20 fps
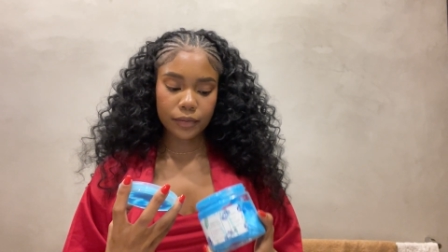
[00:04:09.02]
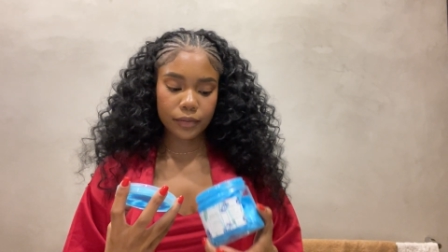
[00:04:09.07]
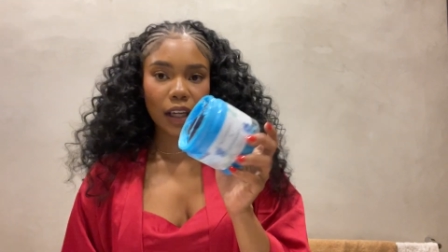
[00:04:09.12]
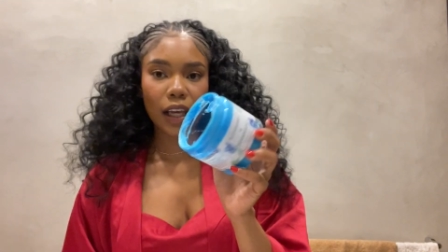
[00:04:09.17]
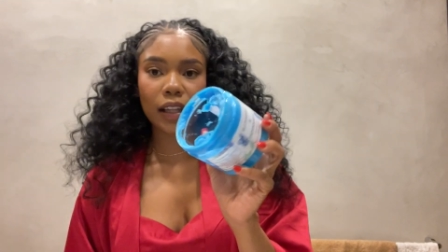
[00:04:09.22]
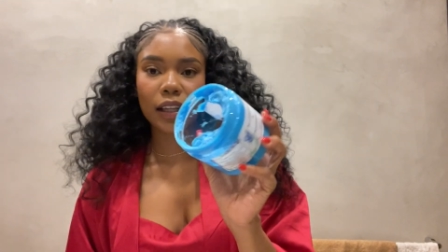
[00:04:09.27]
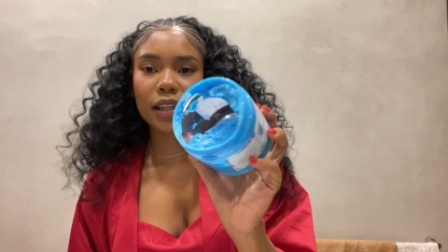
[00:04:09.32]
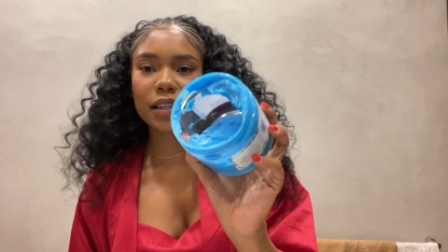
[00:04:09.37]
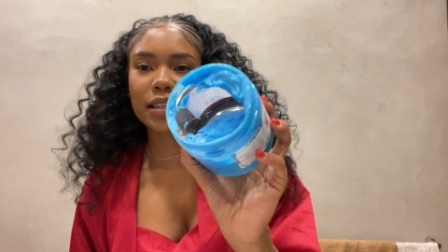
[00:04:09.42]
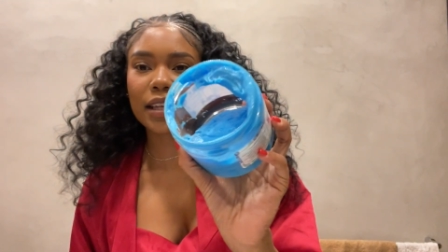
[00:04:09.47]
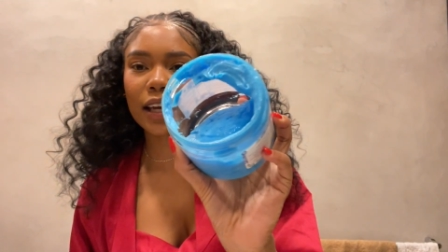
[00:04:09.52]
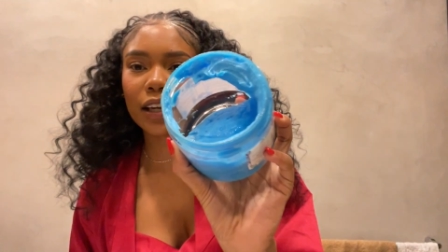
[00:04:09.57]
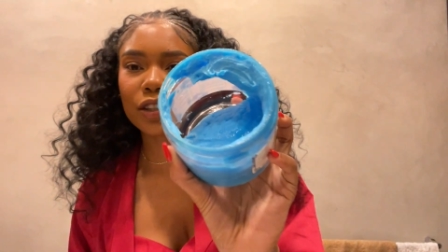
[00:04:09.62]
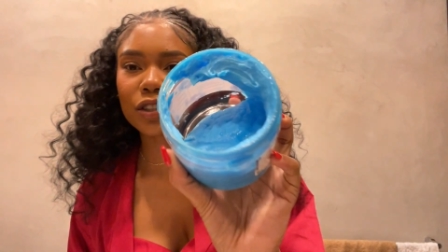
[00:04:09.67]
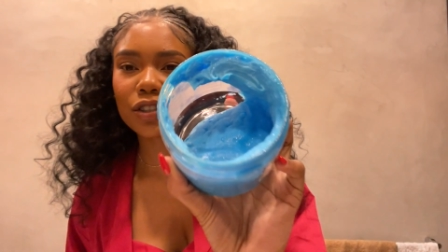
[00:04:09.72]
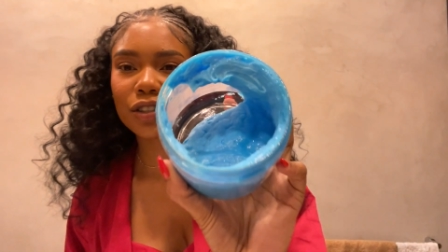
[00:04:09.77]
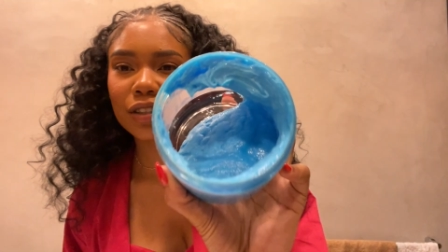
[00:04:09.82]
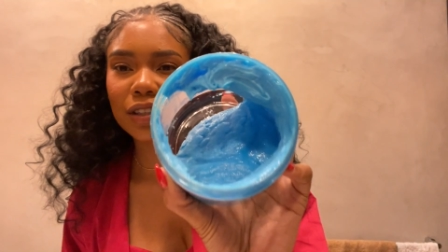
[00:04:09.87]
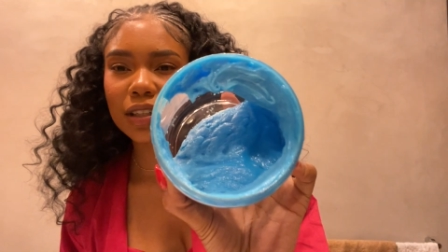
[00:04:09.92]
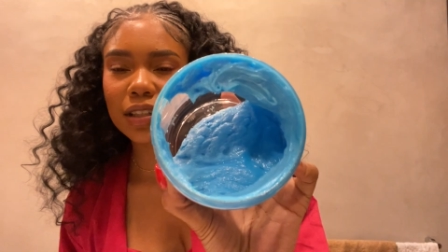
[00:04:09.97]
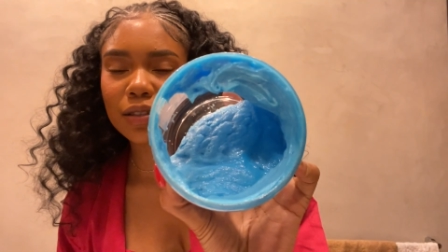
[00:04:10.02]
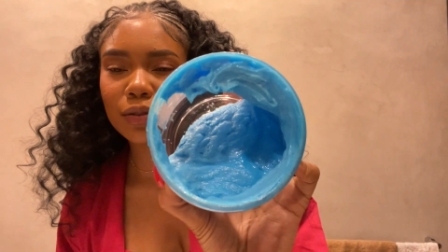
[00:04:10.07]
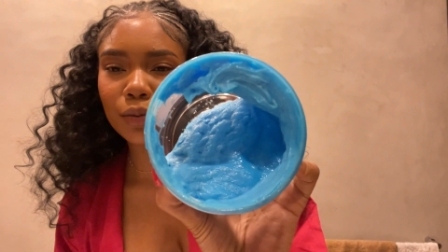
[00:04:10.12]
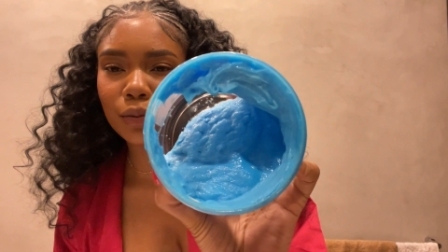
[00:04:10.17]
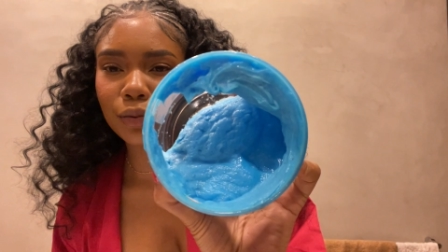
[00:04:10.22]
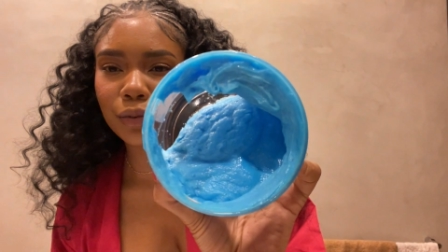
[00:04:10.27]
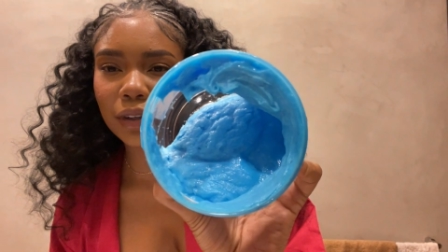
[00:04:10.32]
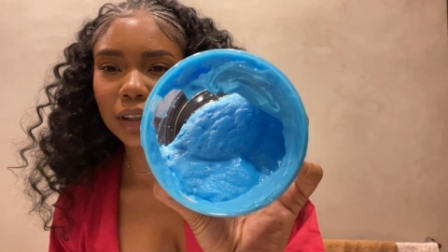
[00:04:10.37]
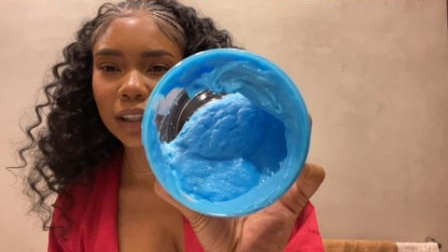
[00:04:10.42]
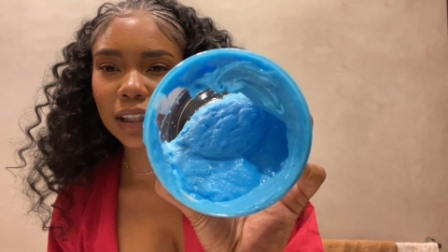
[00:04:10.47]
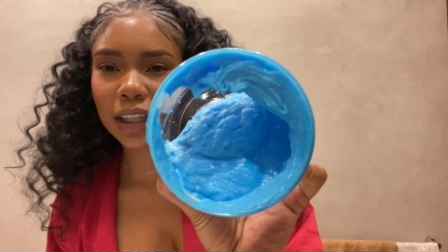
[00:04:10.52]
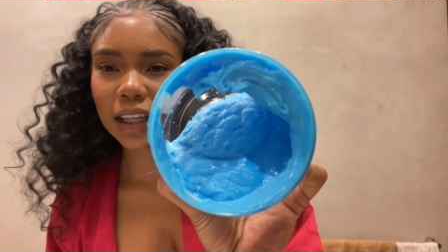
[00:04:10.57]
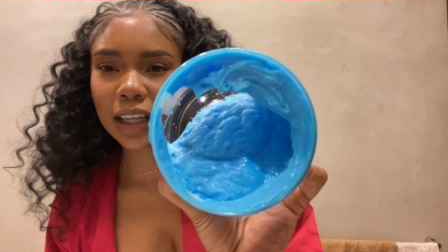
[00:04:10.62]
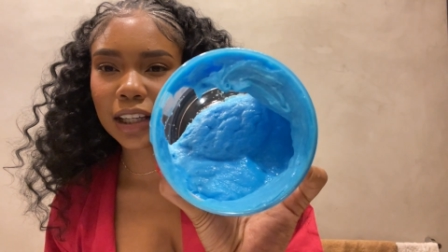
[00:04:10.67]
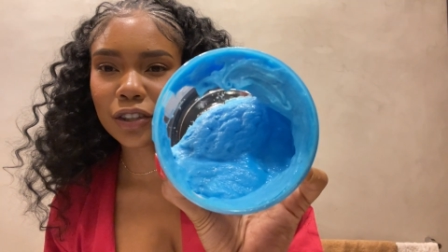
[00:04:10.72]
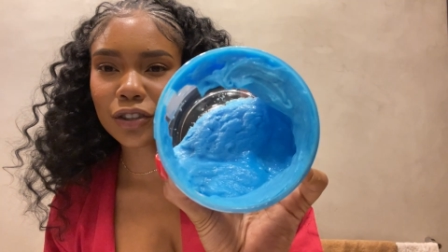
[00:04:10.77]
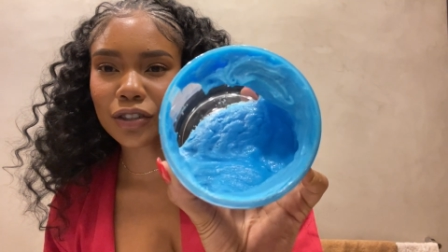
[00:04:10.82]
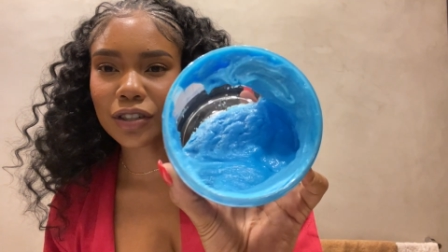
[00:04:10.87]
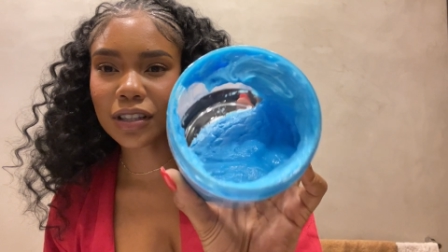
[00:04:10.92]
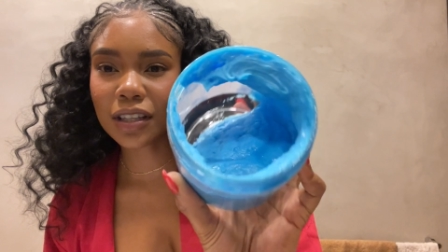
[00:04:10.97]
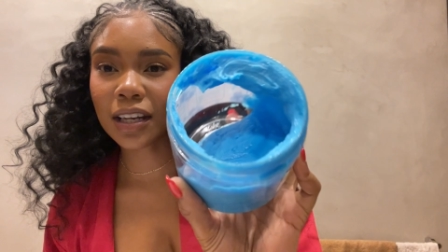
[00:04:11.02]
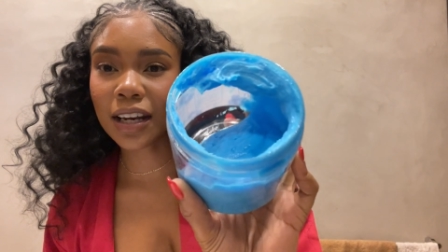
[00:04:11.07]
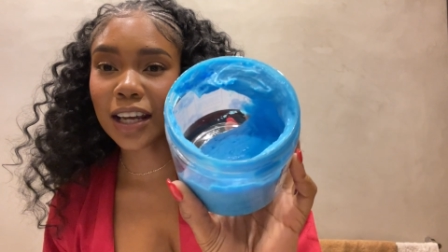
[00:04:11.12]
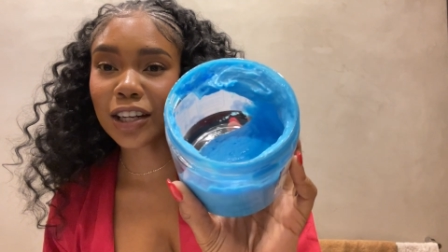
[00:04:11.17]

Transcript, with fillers: And the texture is really interesting.